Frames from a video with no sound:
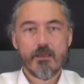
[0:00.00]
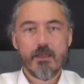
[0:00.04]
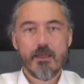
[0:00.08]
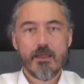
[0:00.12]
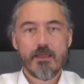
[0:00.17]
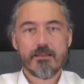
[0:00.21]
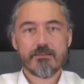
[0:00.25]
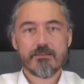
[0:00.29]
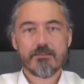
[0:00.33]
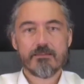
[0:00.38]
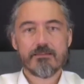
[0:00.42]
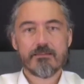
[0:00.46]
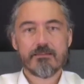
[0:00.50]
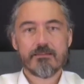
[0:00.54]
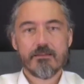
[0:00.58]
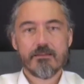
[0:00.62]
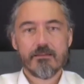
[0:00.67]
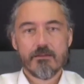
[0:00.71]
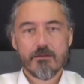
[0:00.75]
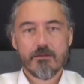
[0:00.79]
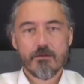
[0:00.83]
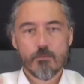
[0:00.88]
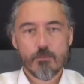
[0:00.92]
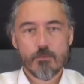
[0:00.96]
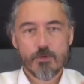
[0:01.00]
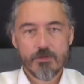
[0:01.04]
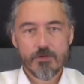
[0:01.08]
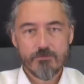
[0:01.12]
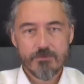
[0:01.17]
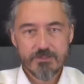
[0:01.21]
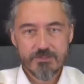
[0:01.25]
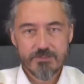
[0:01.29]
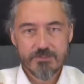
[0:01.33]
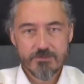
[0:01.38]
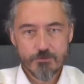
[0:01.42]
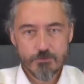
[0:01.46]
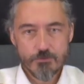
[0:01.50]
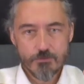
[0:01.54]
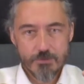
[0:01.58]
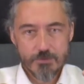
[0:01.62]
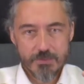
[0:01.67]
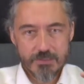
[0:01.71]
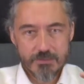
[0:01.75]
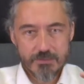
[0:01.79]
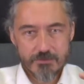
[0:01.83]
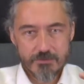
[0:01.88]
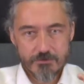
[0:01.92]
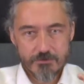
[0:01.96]
And when we zoom
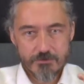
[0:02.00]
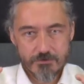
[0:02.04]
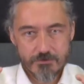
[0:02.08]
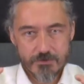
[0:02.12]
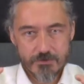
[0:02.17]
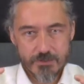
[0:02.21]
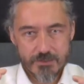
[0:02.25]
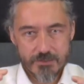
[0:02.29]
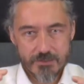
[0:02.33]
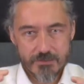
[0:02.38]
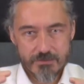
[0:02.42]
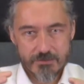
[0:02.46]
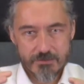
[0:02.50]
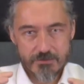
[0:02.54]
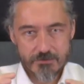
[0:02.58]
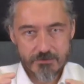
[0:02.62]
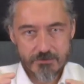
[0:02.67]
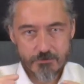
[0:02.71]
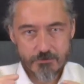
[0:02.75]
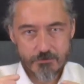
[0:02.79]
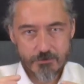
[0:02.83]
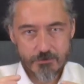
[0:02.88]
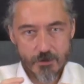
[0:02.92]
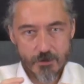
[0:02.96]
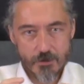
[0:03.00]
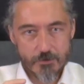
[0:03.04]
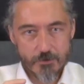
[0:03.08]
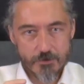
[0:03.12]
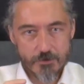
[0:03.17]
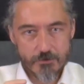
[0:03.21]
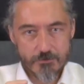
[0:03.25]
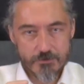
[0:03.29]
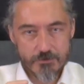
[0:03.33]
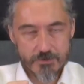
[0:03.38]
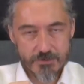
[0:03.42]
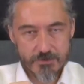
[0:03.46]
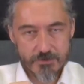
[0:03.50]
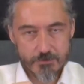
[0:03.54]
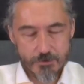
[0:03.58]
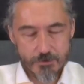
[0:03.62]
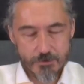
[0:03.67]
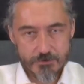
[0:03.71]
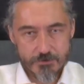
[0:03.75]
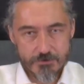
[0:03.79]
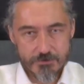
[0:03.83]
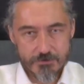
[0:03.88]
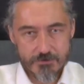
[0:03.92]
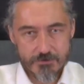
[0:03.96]
into that trauma
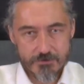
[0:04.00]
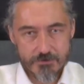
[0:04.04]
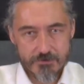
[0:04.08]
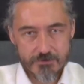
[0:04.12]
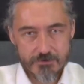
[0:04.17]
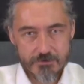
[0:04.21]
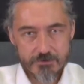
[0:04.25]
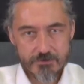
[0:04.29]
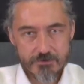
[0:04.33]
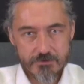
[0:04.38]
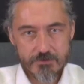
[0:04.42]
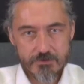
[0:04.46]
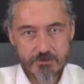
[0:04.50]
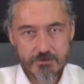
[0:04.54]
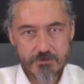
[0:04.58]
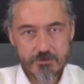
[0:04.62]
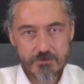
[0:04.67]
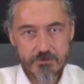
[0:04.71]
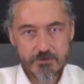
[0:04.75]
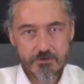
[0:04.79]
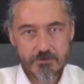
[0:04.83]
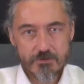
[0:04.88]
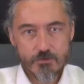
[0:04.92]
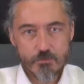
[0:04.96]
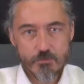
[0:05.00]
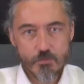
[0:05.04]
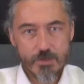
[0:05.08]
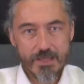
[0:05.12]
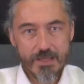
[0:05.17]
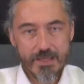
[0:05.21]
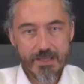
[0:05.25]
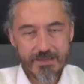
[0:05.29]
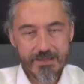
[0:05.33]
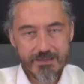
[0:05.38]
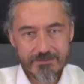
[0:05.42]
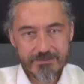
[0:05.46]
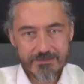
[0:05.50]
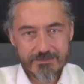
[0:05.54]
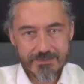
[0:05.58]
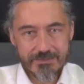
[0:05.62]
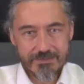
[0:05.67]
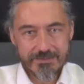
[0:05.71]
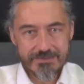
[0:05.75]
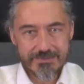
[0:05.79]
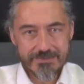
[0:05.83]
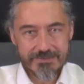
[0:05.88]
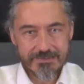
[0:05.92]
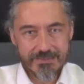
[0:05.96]
response, we
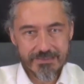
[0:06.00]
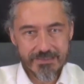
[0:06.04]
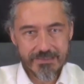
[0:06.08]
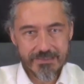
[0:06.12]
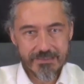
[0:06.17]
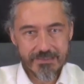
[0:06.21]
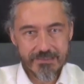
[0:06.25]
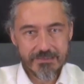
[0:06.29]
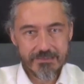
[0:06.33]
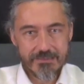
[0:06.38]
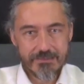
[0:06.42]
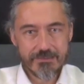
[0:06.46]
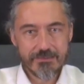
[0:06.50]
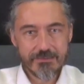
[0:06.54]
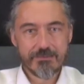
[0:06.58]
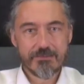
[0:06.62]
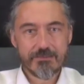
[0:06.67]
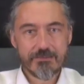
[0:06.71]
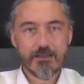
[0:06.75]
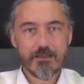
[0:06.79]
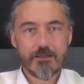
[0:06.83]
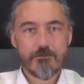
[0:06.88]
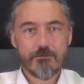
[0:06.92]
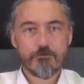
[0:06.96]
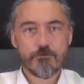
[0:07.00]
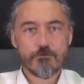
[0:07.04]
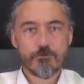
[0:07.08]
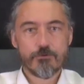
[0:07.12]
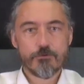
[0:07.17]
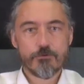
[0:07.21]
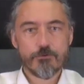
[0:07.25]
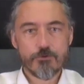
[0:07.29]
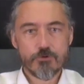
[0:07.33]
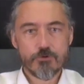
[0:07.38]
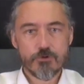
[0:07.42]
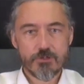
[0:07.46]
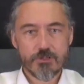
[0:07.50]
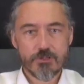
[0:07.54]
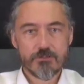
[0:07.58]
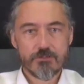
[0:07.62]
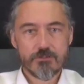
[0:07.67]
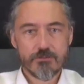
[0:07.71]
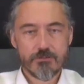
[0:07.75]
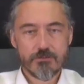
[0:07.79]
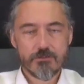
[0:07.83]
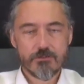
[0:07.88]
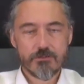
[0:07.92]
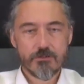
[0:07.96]
actually see that
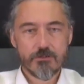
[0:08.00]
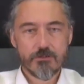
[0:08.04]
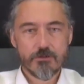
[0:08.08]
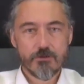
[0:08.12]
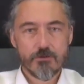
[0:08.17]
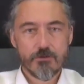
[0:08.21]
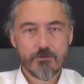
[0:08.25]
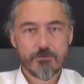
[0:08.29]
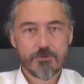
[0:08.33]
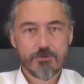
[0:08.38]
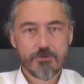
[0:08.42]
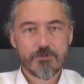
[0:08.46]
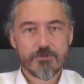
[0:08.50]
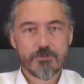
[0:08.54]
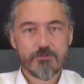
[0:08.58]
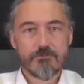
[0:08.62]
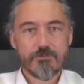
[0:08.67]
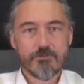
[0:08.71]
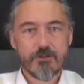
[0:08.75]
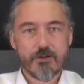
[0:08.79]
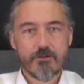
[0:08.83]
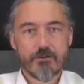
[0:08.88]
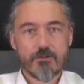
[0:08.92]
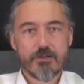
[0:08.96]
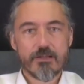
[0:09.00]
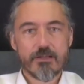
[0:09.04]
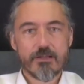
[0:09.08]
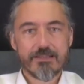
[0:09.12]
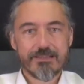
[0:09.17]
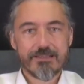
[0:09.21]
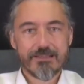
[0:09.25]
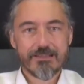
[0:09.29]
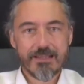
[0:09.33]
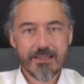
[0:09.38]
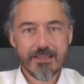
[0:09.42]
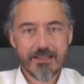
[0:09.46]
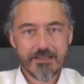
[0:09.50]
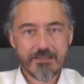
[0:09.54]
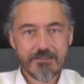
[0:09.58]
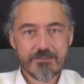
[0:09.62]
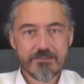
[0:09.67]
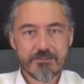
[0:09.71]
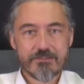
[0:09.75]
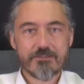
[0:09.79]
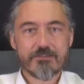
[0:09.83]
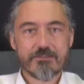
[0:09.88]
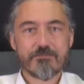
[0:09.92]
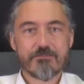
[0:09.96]
evolution put a very
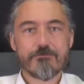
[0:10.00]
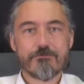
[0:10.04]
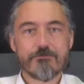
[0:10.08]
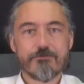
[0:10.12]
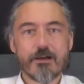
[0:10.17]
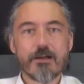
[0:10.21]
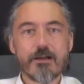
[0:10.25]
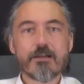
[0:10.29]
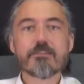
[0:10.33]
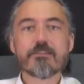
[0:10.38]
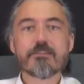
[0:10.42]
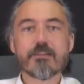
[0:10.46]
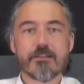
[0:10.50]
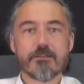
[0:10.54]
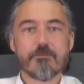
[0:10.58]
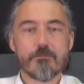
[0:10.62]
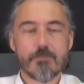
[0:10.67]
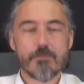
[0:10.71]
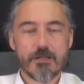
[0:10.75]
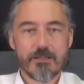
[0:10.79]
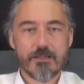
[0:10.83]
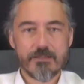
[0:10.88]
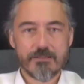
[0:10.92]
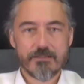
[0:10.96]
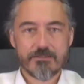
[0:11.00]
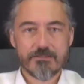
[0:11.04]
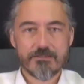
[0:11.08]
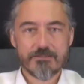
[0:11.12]
intelligent function in place.